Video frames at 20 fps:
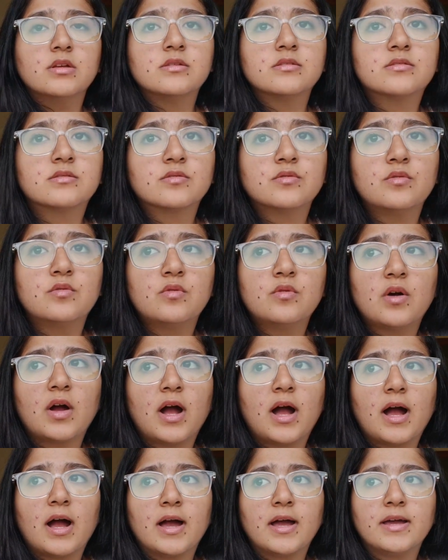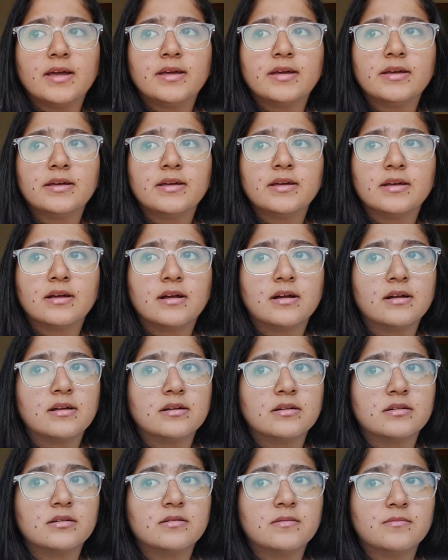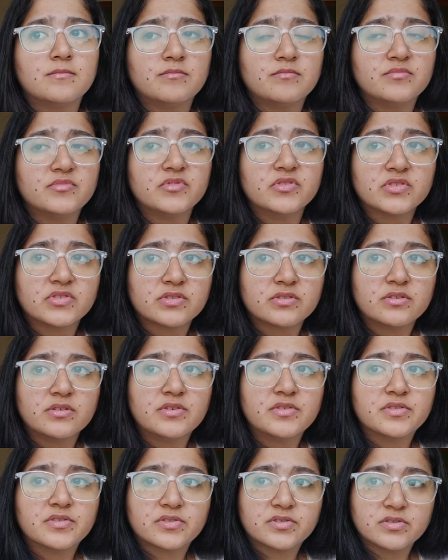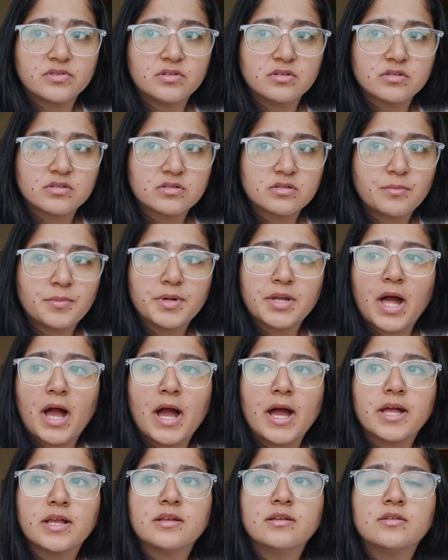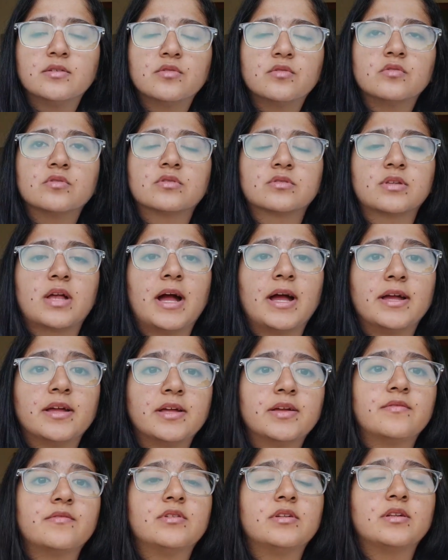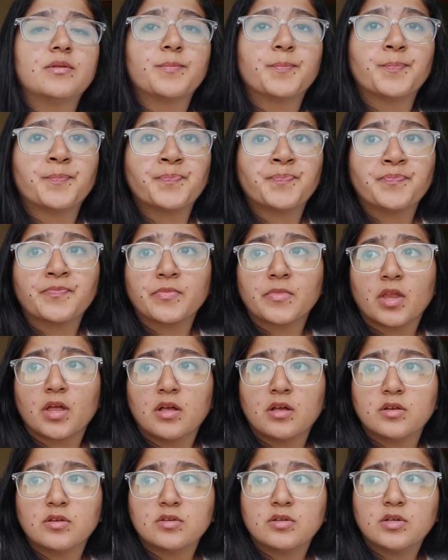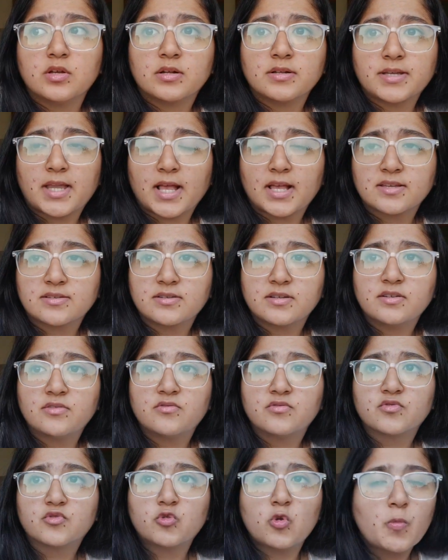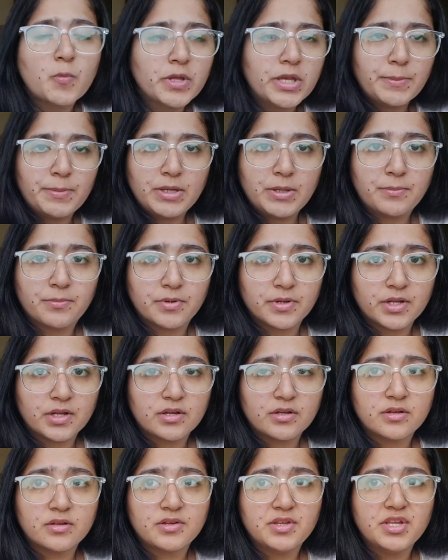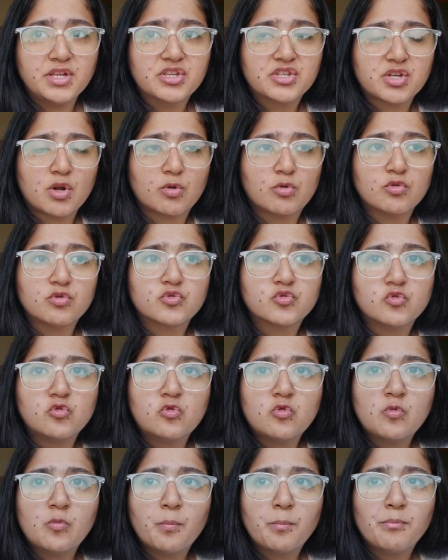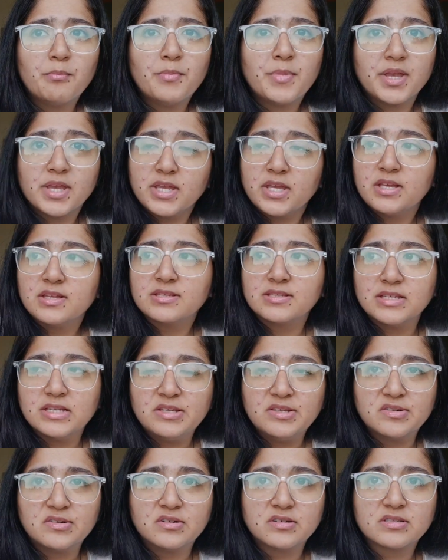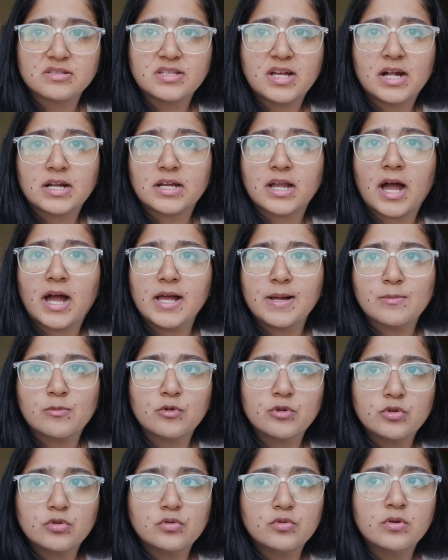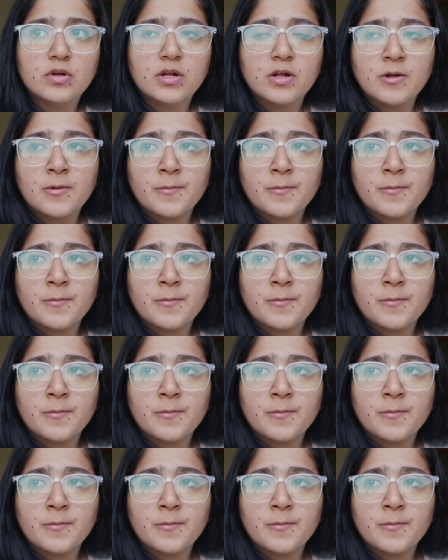So I just researched a bit. I even texted so many people, reached out to so many seniors that I am going to,